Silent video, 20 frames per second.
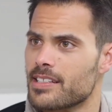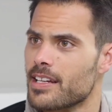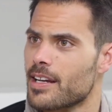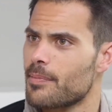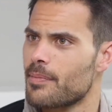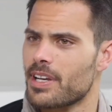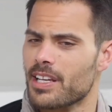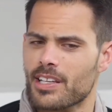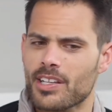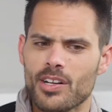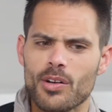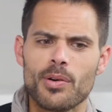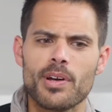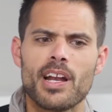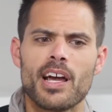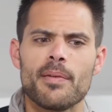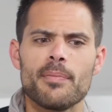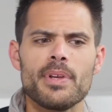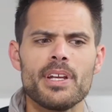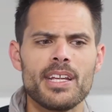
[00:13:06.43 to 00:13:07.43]
And I'm like, you know what,
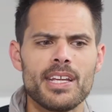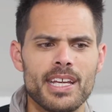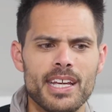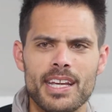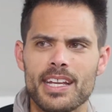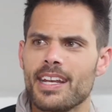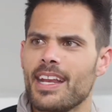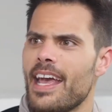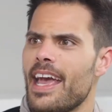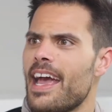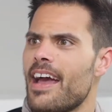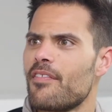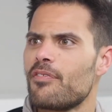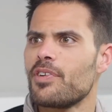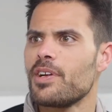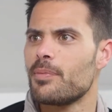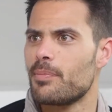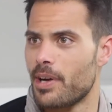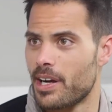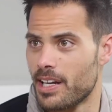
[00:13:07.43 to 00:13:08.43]
I'm gonna hit
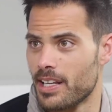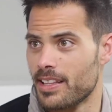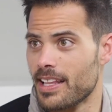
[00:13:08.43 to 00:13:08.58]
everybody.